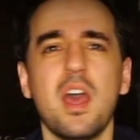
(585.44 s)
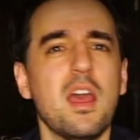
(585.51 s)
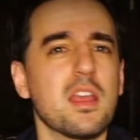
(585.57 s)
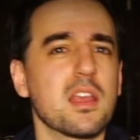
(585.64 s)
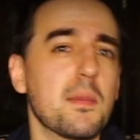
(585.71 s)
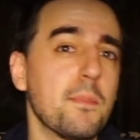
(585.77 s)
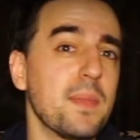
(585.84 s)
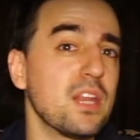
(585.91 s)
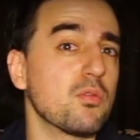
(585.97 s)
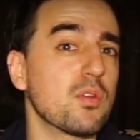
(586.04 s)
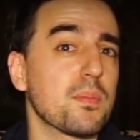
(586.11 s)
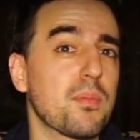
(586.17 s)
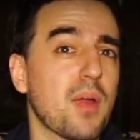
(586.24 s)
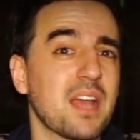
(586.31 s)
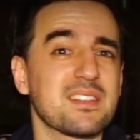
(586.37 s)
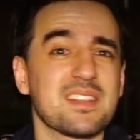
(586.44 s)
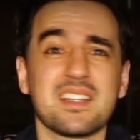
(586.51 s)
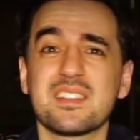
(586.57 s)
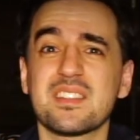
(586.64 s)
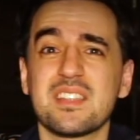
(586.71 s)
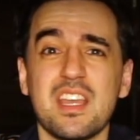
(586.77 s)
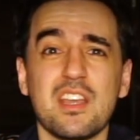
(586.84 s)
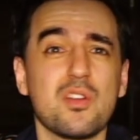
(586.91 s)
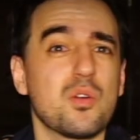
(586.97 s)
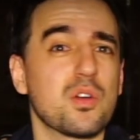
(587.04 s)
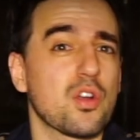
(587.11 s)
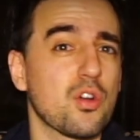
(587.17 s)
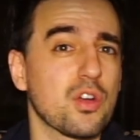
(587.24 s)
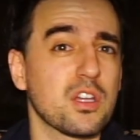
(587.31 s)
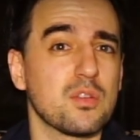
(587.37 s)
competing with brands like Seiko
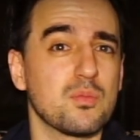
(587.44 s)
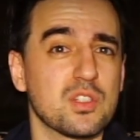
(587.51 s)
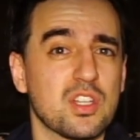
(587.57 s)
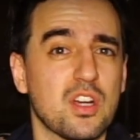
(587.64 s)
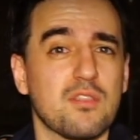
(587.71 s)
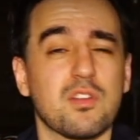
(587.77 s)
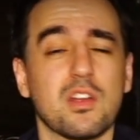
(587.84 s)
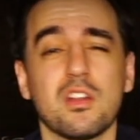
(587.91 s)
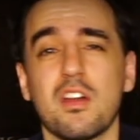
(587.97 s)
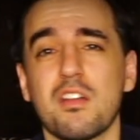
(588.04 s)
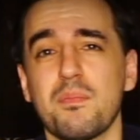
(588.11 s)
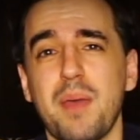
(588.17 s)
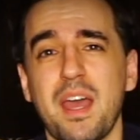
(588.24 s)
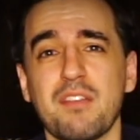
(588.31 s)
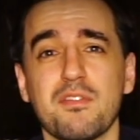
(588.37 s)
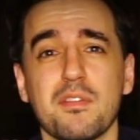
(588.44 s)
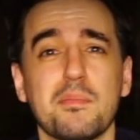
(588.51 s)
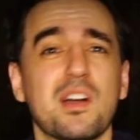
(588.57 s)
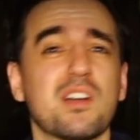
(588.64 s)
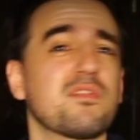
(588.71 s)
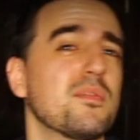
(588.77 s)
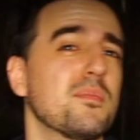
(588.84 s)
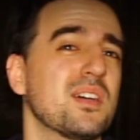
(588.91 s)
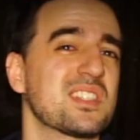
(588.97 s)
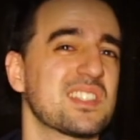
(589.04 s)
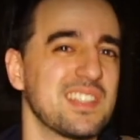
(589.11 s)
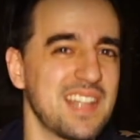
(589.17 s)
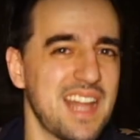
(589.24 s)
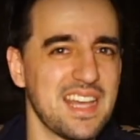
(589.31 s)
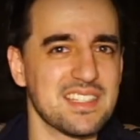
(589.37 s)
and Orient, which offer a lot of bang for buck for
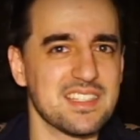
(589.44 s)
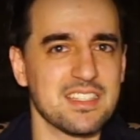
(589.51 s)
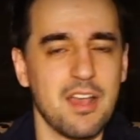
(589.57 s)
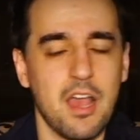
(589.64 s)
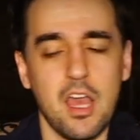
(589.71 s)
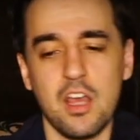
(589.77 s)
much less.